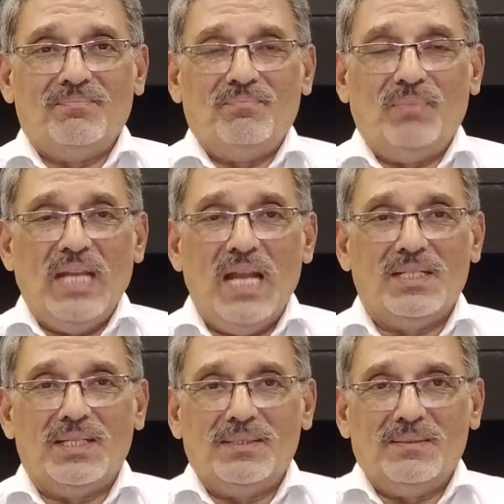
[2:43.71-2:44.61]

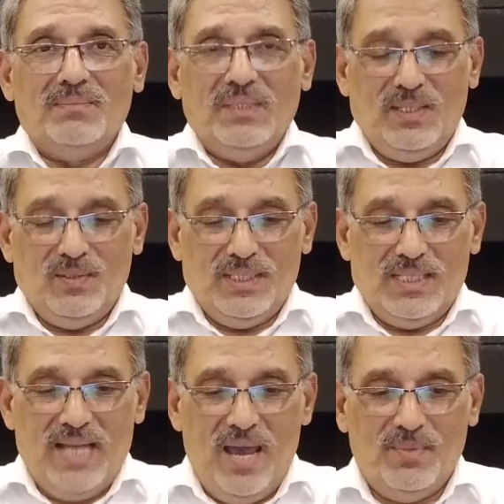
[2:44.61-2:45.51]
Penalty.
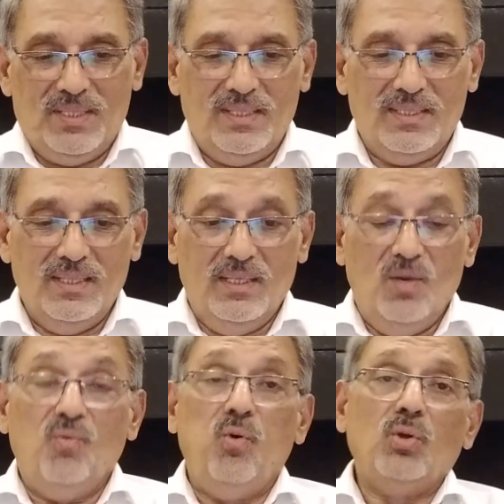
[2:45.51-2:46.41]
Liquidated damages.
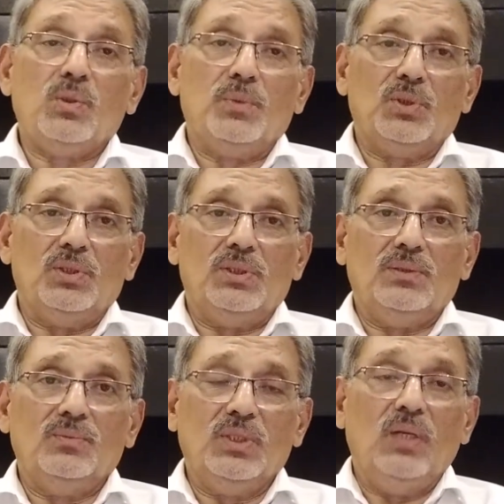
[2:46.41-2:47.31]
Force majeure.
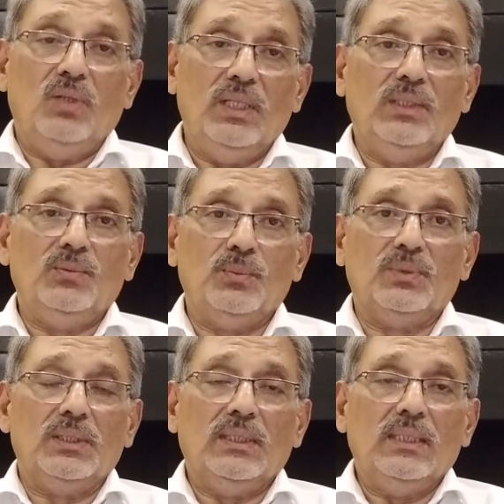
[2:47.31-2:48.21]
We have learned from
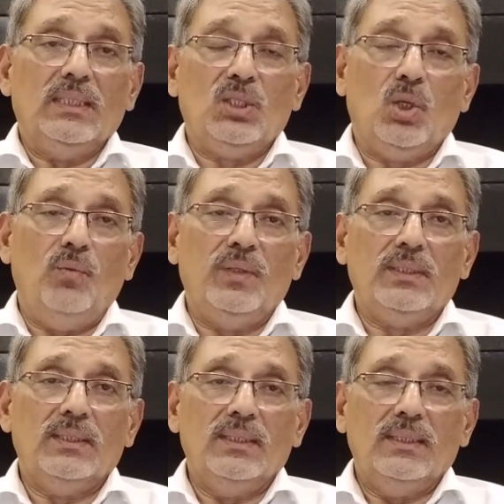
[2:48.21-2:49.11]
the
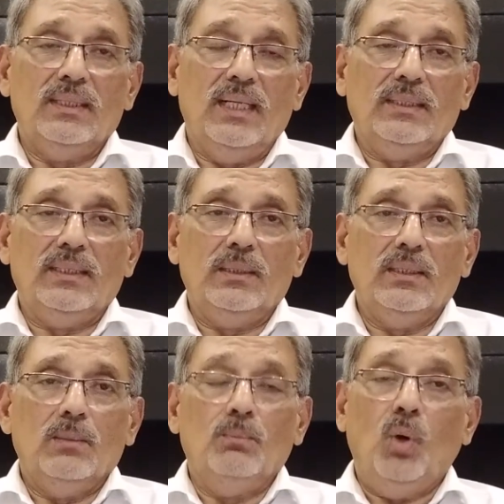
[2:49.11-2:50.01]
COVID-19.
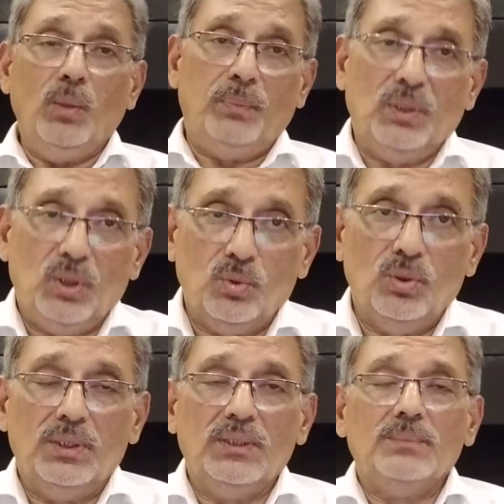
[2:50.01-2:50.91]
More
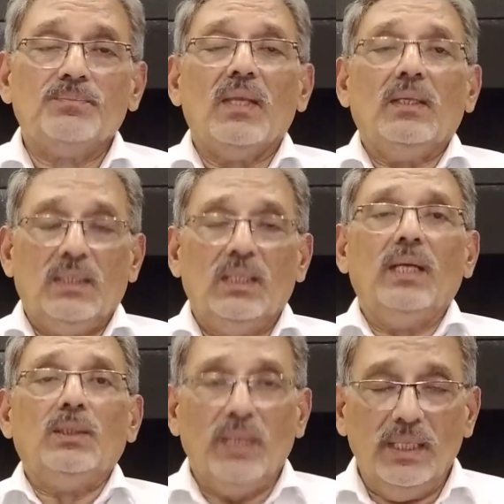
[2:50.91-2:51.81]
particularly, there
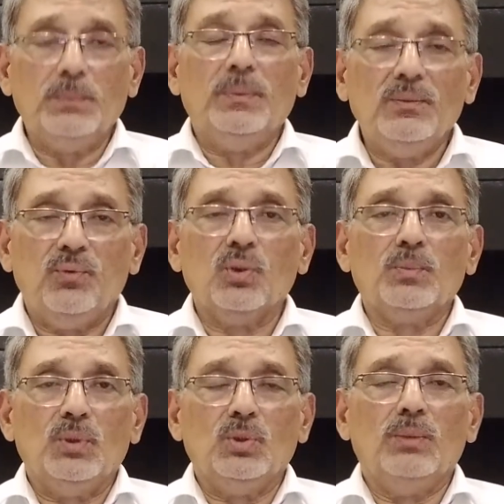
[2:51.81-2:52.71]
has been force
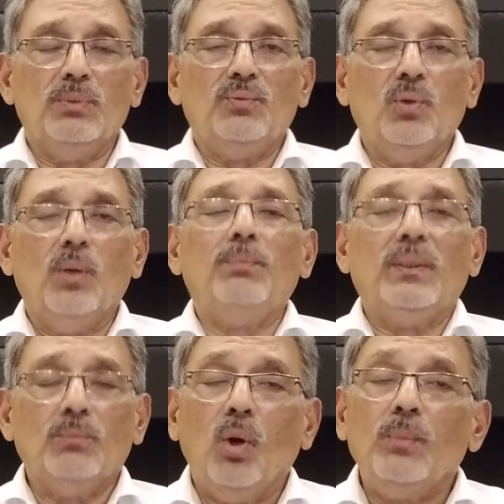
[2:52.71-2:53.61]
majeure before, but
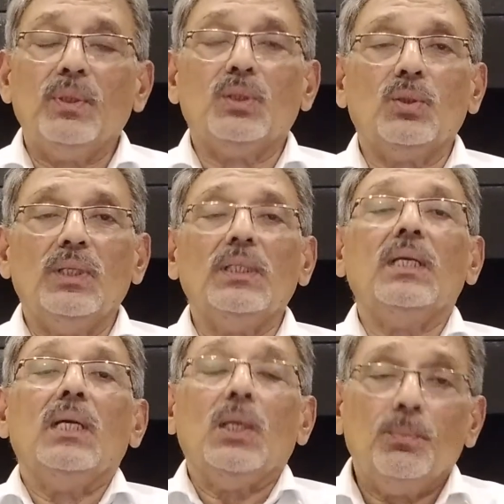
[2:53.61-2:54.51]
more particularly,
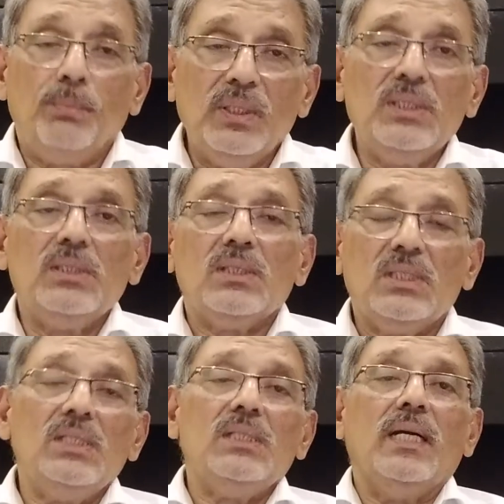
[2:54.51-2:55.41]
please
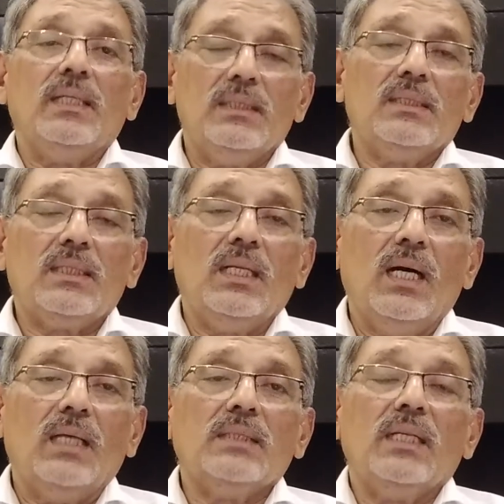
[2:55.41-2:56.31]
see that this
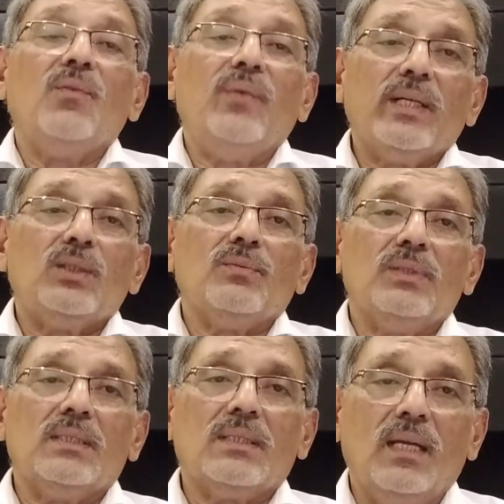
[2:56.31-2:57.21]
clause and effect of
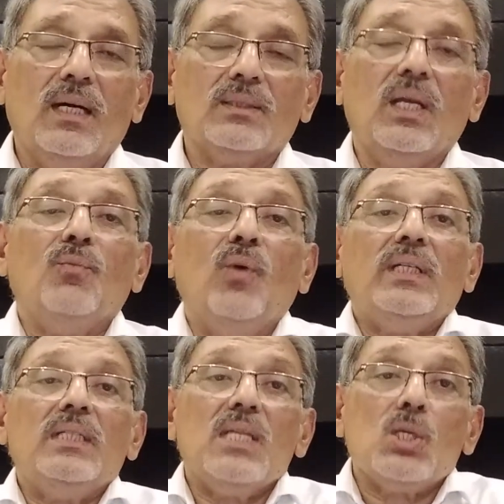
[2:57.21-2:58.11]
this clause and
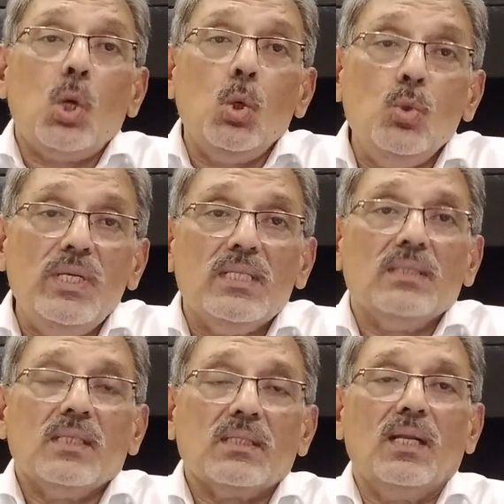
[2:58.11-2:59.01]
what is included in
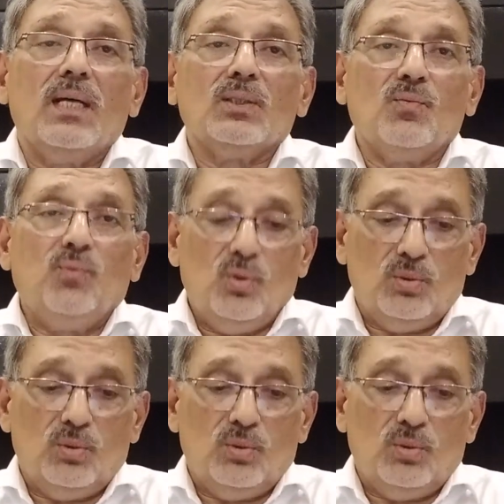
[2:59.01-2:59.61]
this clause of force